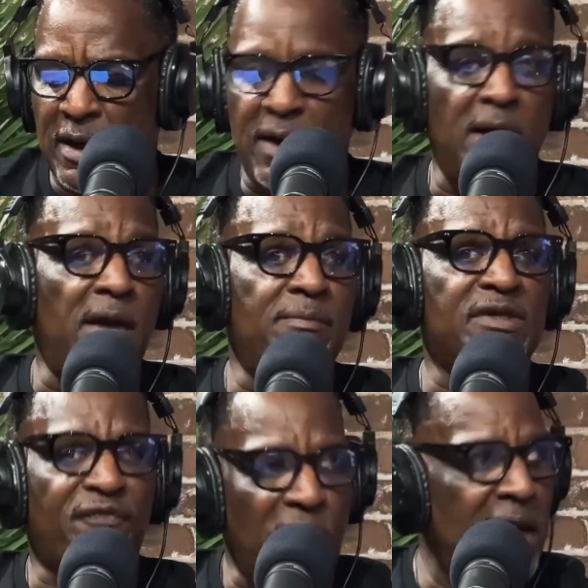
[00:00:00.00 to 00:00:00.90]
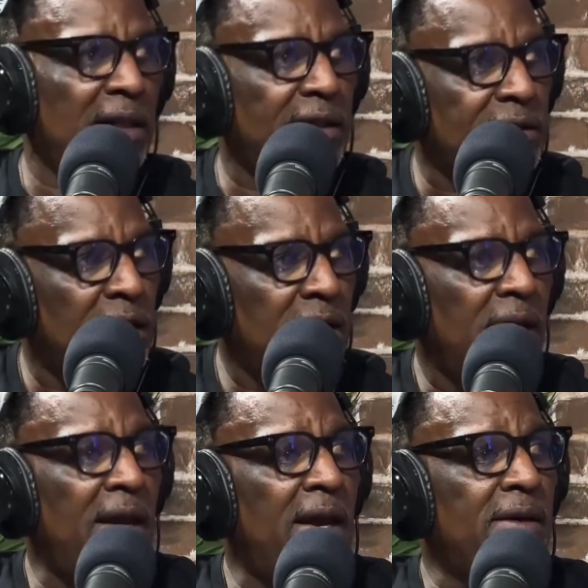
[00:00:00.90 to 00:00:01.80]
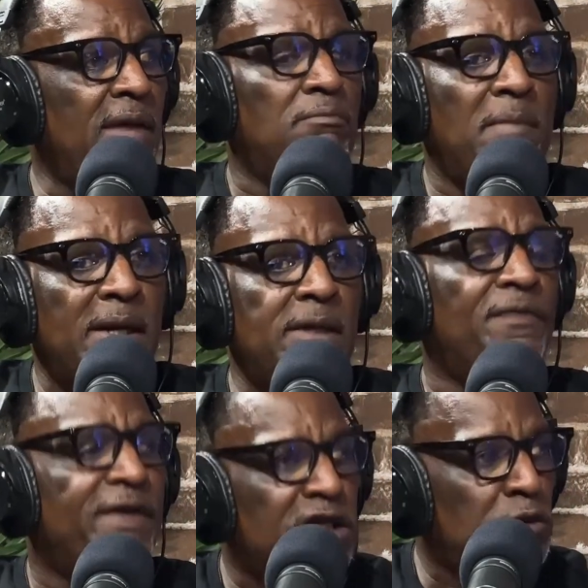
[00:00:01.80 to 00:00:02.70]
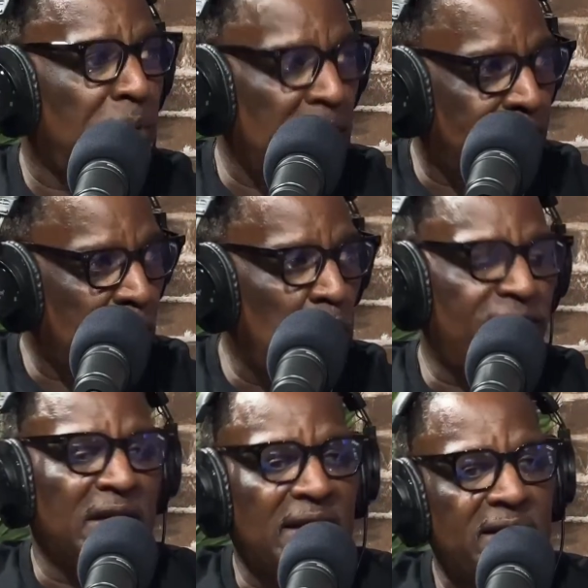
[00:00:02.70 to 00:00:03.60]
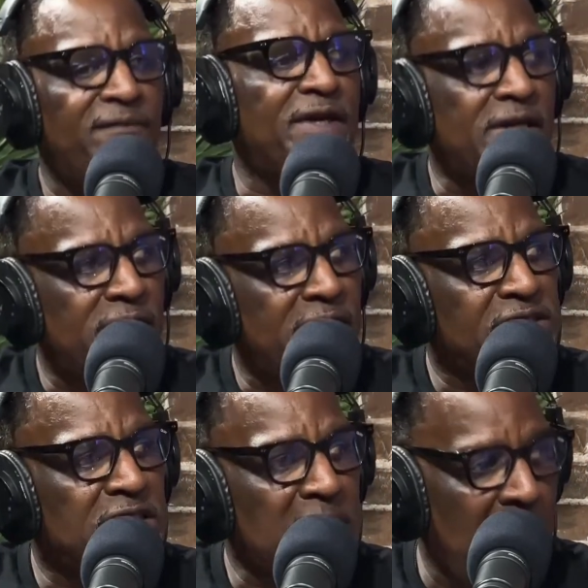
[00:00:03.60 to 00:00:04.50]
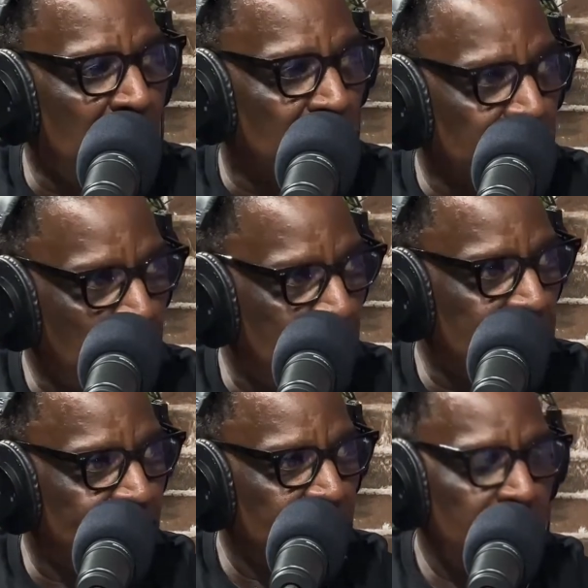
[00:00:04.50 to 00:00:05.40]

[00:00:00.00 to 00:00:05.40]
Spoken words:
and Miss Franklin and many of these people who have lived in this town, right?